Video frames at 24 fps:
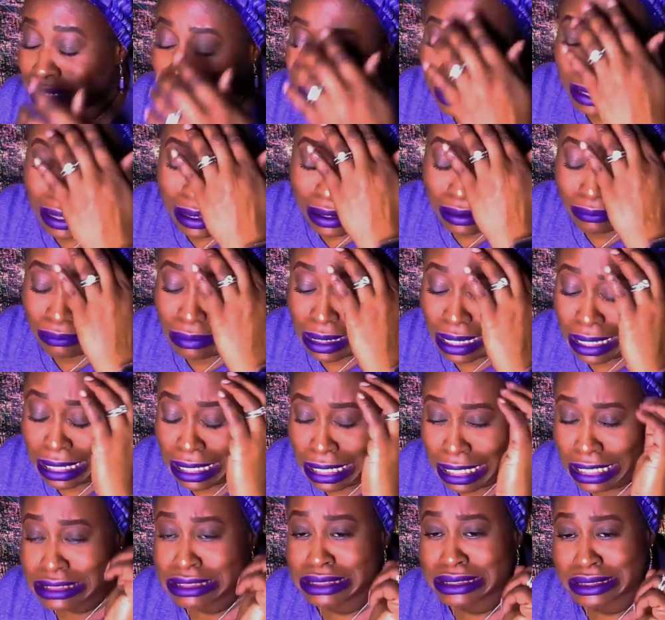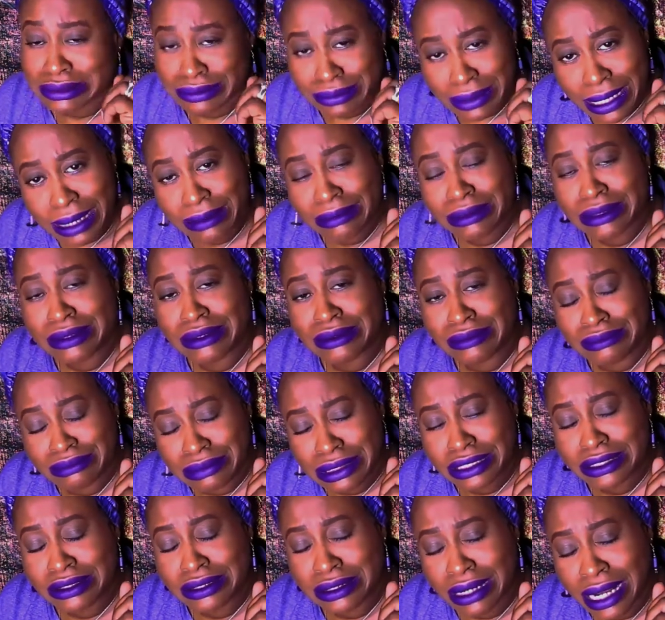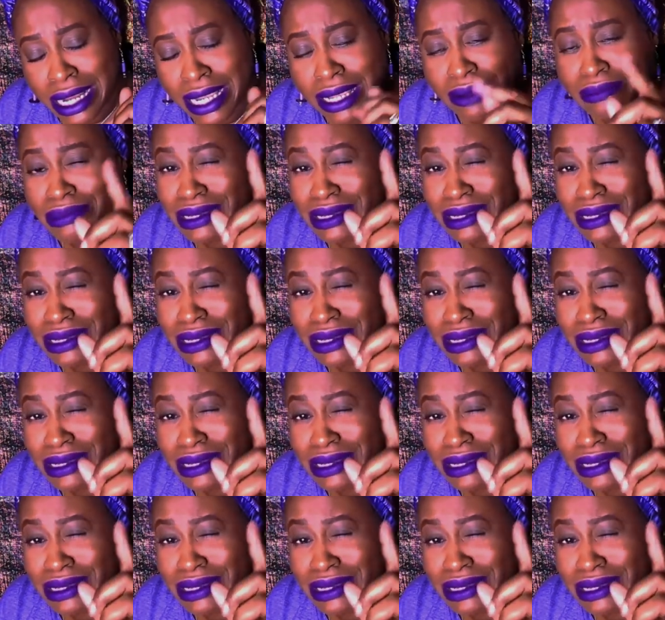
A lot of my edges are probably going to be gray,